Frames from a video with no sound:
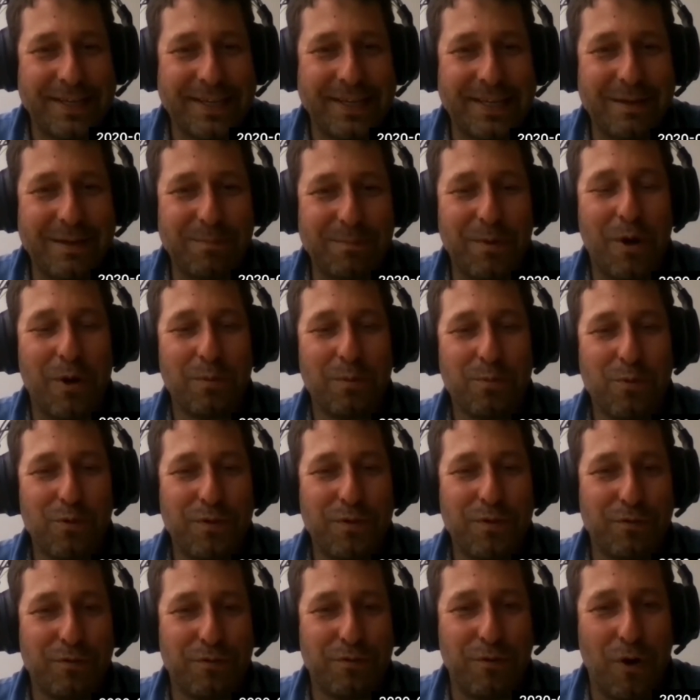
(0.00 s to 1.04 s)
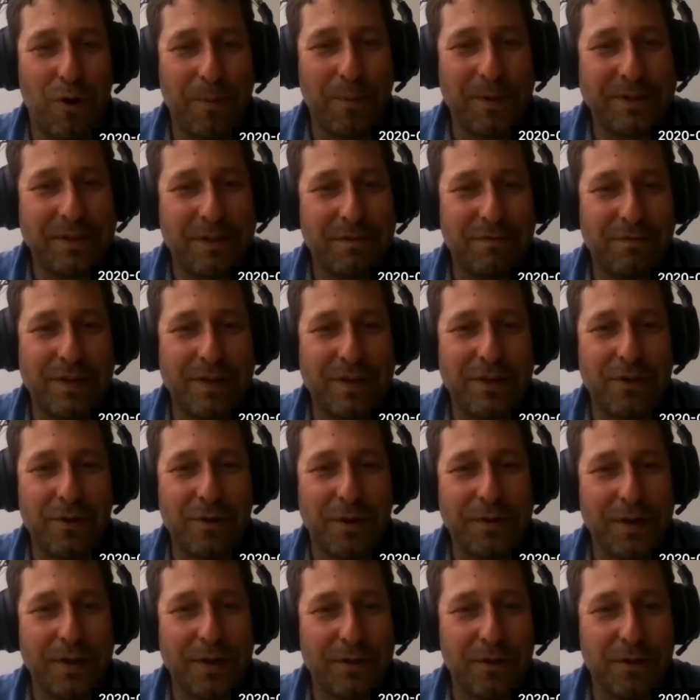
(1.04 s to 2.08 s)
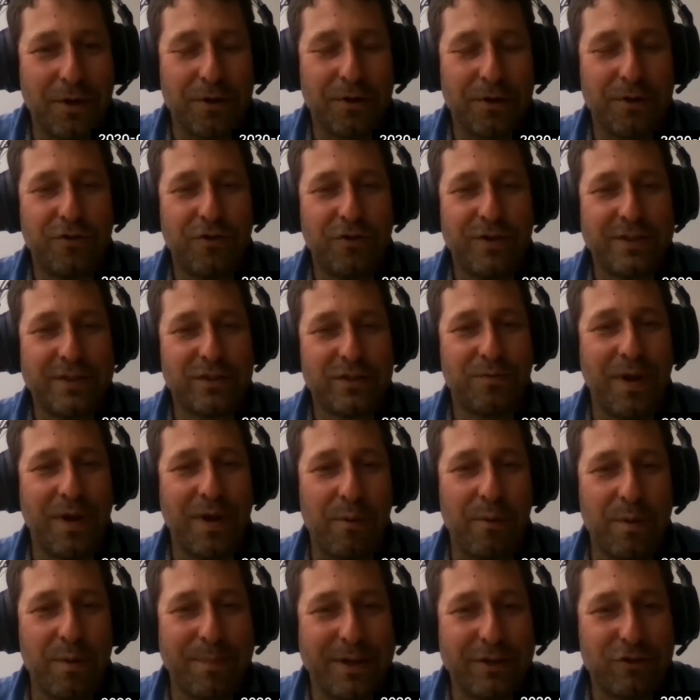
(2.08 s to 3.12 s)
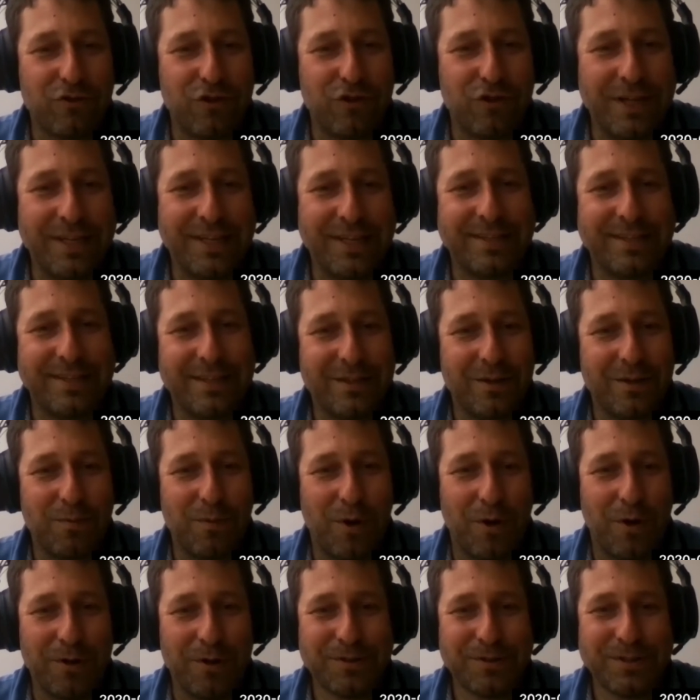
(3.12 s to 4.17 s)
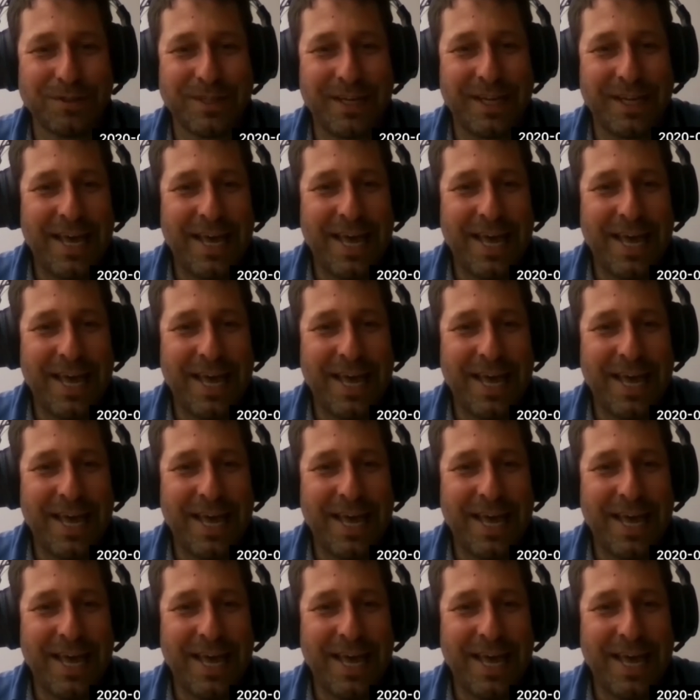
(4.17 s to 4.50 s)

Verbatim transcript: Keep on moving forward. I think your technology is very much needed in the world.